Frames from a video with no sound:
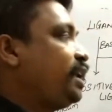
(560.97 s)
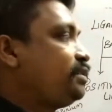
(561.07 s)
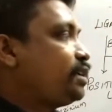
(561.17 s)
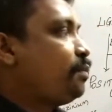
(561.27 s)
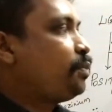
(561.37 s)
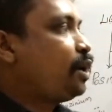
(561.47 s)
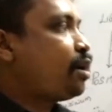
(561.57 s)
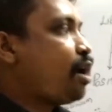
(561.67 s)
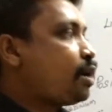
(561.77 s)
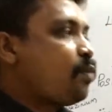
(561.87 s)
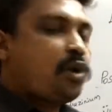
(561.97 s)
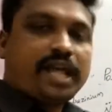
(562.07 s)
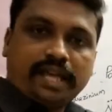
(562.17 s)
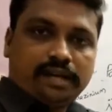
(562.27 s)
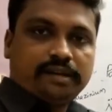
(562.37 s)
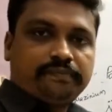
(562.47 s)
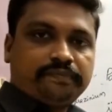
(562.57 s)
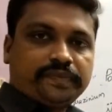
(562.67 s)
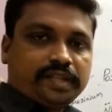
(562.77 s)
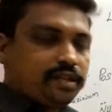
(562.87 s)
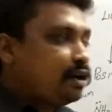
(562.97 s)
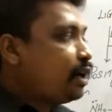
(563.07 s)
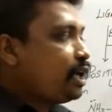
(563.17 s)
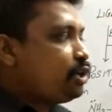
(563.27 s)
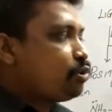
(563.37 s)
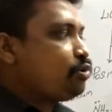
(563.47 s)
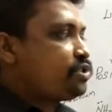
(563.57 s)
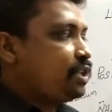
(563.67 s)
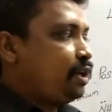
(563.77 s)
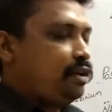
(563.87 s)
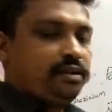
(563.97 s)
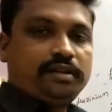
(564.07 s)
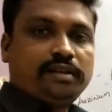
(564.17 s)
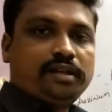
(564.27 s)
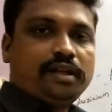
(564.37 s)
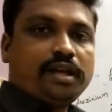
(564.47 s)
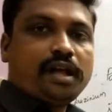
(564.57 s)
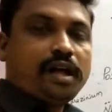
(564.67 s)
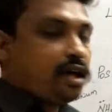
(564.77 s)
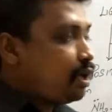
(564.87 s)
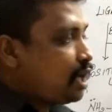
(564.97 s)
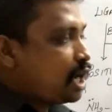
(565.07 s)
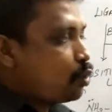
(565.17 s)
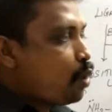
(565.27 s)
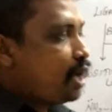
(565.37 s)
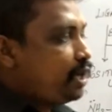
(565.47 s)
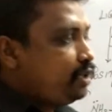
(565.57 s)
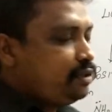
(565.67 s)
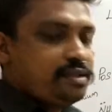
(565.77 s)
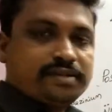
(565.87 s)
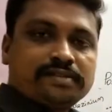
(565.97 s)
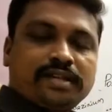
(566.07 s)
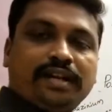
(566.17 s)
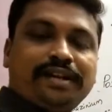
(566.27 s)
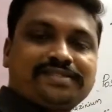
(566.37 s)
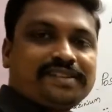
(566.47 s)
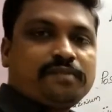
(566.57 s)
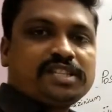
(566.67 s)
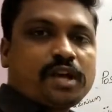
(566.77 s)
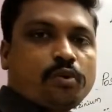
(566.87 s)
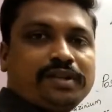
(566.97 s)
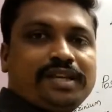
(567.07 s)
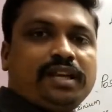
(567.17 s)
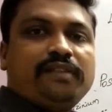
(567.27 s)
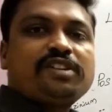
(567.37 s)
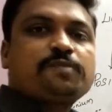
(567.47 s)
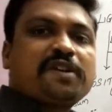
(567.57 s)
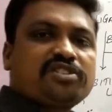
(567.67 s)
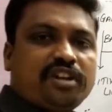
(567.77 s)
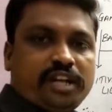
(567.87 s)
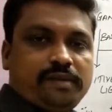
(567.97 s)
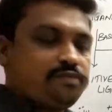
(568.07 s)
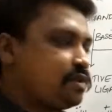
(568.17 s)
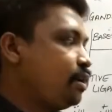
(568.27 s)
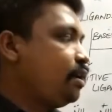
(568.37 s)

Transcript: Example, carbonyl, nitrosyl, aqua. In this lesson it is termed as aqua. They are given special names.